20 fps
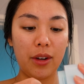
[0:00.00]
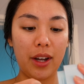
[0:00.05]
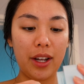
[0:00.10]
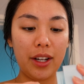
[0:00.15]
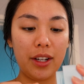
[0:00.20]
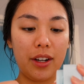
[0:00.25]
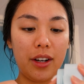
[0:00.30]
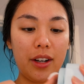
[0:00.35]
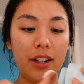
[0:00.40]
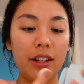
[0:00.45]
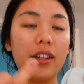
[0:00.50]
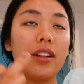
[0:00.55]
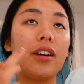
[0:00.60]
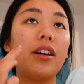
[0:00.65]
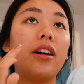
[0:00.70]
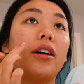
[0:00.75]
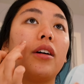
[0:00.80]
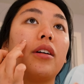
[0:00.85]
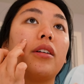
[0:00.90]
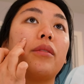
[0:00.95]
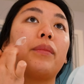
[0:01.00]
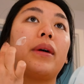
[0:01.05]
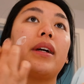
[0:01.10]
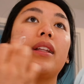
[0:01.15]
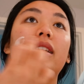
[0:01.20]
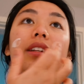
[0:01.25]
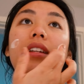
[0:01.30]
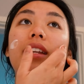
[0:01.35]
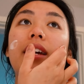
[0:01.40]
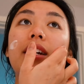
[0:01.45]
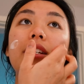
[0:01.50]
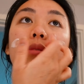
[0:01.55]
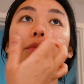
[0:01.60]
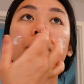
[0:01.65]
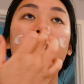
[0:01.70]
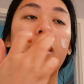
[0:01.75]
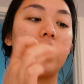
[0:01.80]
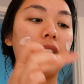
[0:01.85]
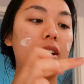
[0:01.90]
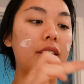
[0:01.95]
I got all my Laneige
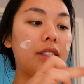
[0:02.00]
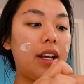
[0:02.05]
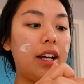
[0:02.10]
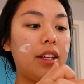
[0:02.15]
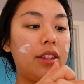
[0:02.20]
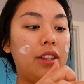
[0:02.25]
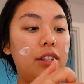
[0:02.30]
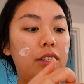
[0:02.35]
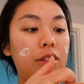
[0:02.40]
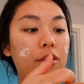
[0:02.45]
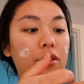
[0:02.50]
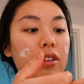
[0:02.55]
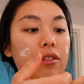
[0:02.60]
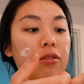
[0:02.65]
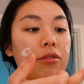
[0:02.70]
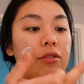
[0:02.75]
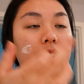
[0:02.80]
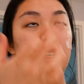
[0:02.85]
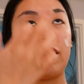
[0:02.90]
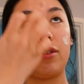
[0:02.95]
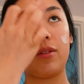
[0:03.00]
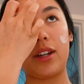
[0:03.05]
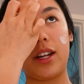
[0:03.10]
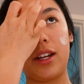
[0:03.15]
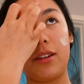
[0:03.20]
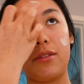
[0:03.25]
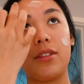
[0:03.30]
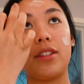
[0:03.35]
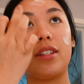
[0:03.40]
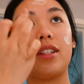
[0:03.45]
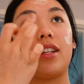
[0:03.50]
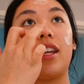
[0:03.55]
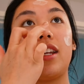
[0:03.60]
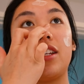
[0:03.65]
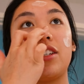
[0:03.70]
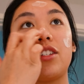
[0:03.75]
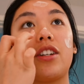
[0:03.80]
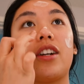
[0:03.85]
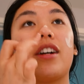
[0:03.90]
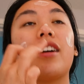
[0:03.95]
products at the duty free when I was in
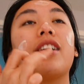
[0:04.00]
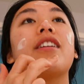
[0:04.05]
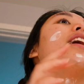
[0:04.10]
Asia.